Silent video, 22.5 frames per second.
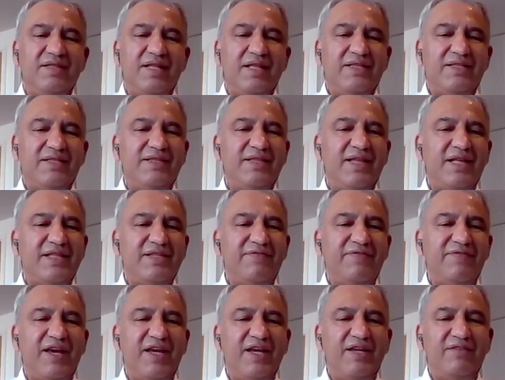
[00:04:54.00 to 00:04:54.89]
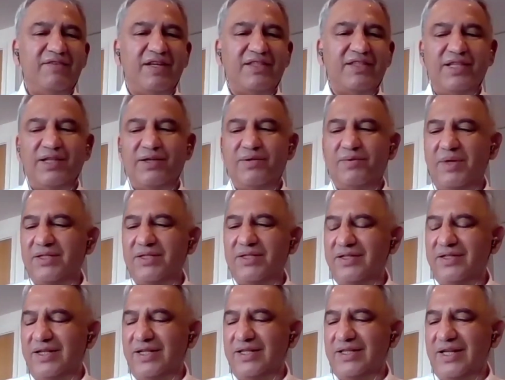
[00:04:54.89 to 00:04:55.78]
that's a very interesting
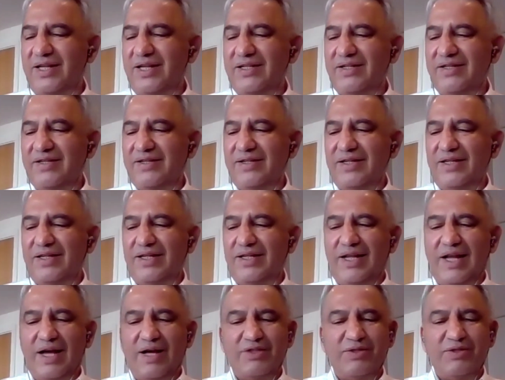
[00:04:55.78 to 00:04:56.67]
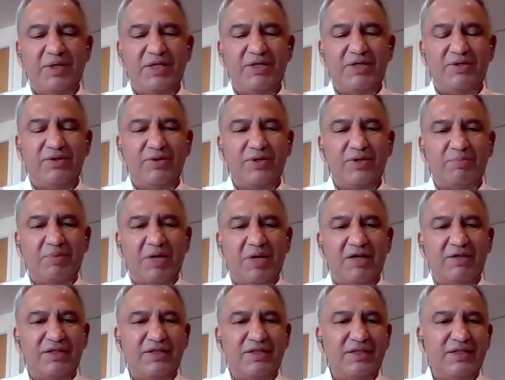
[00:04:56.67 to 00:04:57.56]
question, and that allows me to talk
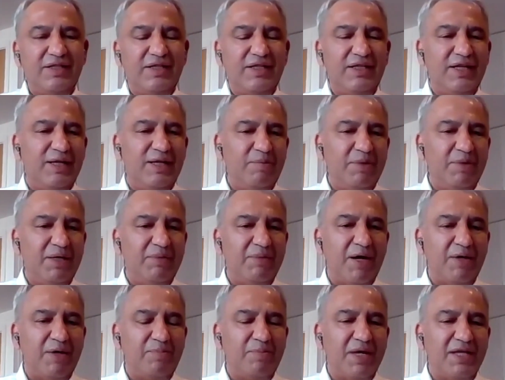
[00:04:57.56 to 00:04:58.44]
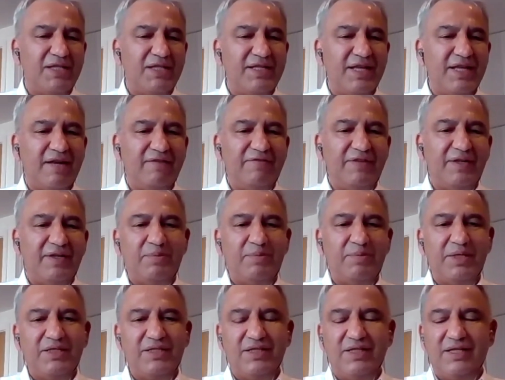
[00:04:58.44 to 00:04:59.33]
about a little bit about myself at a
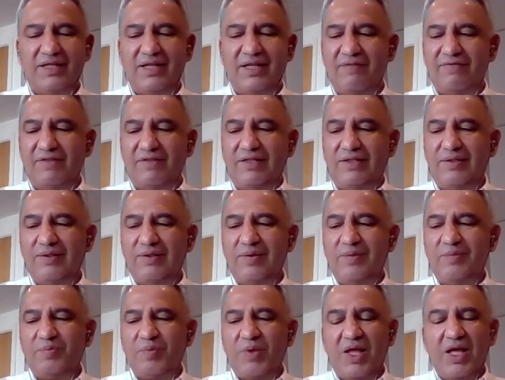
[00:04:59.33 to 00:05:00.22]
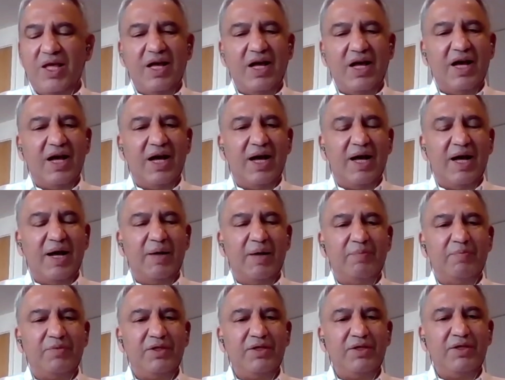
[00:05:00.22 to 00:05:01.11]
personal level.
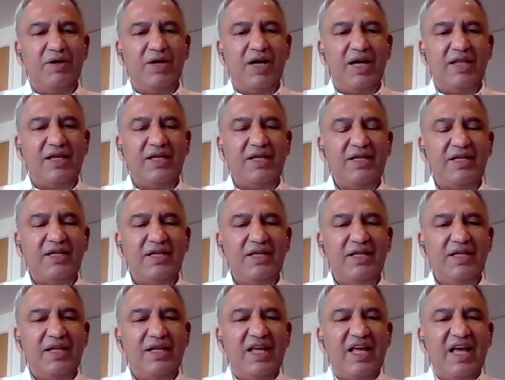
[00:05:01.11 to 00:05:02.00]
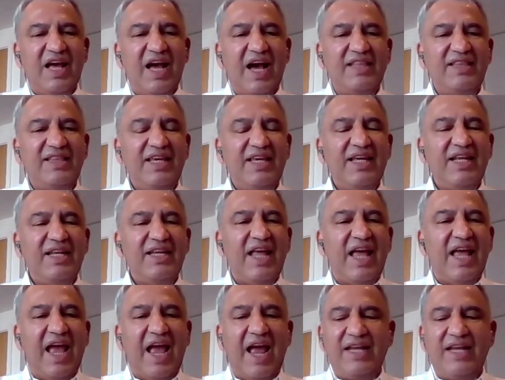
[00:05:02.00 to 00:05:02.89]
I think I think
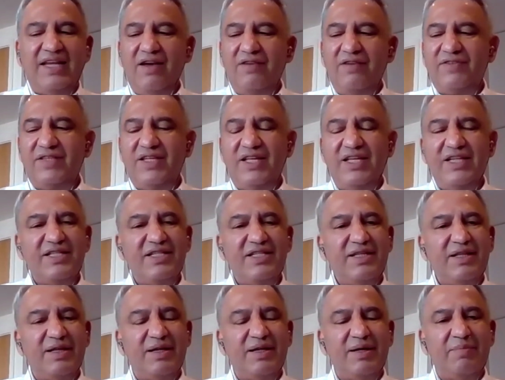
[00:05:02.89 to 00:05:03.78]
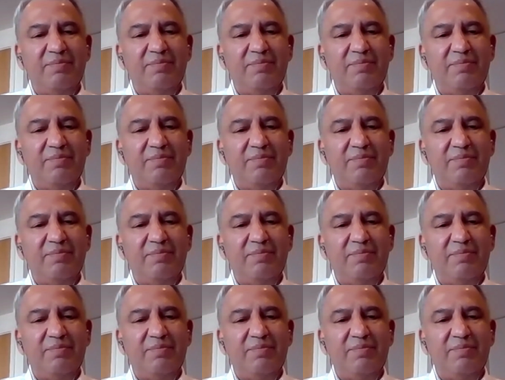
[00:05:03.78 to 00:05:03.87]
in any of these